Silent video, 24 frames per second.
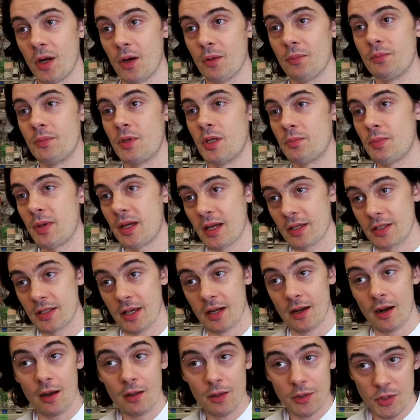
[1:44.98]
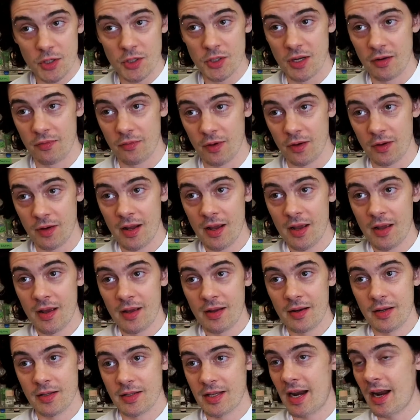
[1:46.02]
Just because the ecology is different,
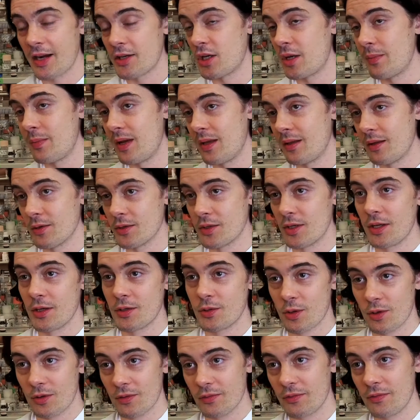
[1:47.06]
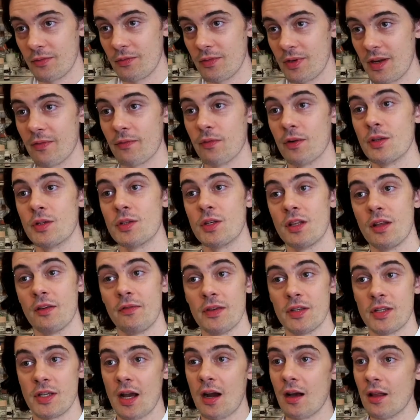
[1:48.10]
does that actually mean there's any sort of difference in the
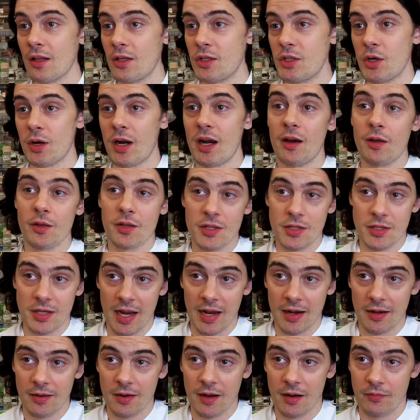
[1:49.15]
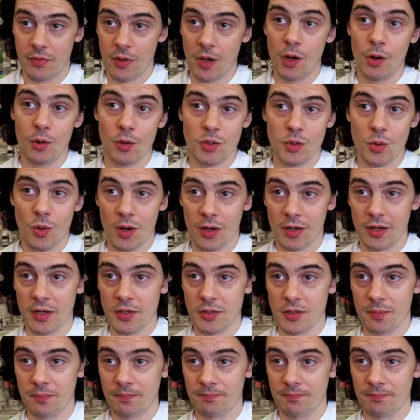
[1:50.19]
physiology or health state of the host organism?